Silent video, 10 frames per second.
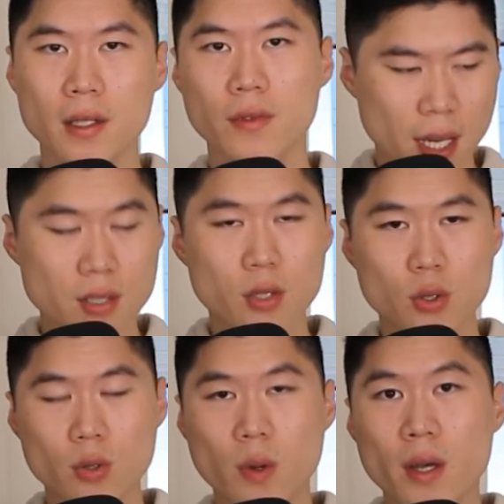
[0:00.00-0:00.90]
It has to
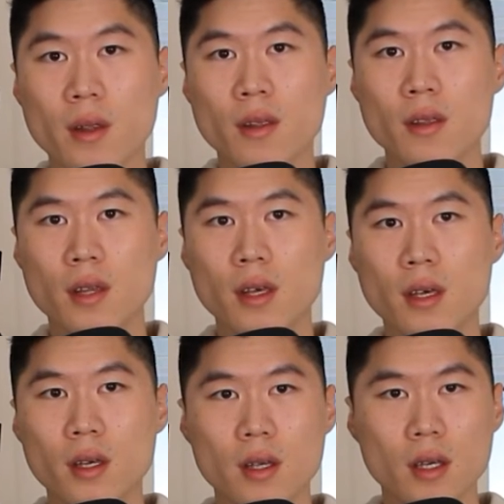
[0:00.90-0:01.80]
do with
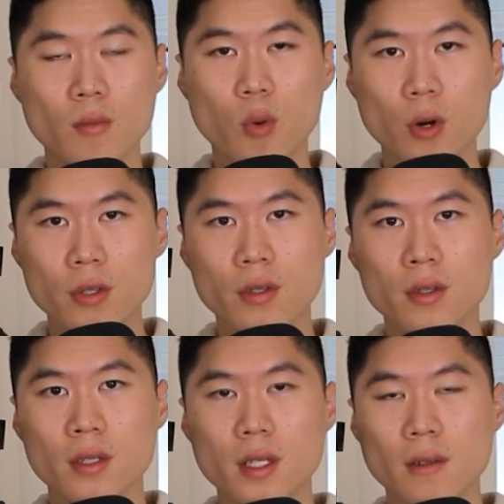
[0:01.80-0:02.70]
the important